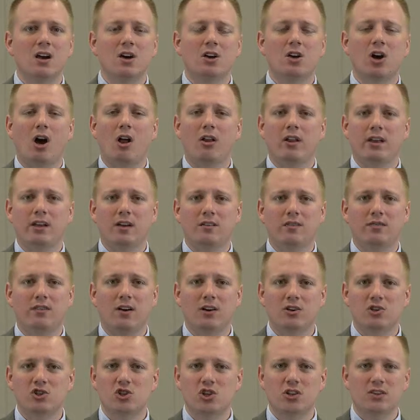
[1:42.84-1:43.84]
calling a
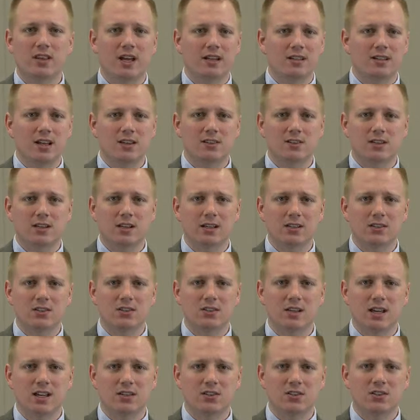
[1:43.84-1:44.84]
function that doesn't
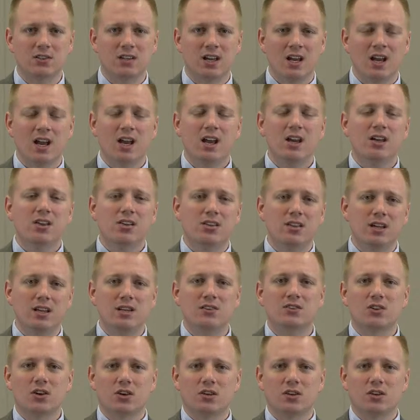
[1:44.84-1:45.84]
exist,
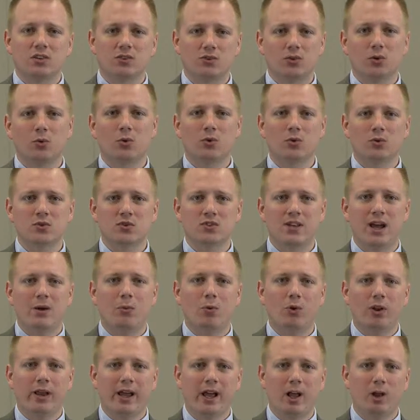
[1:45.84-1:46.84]
these are the tools that
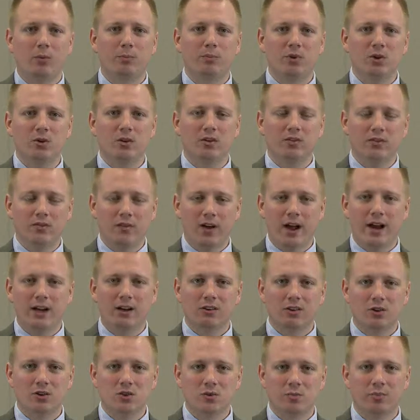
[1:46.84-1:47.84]
will help you to find
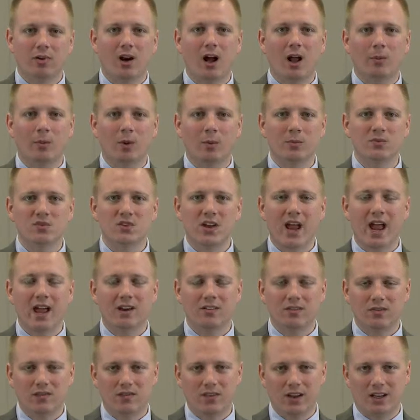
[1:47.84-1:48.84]
those problems
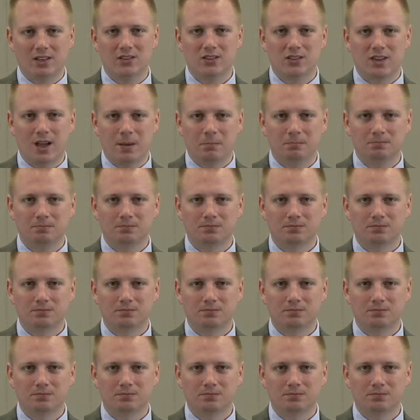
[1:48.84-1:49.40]
and fix them.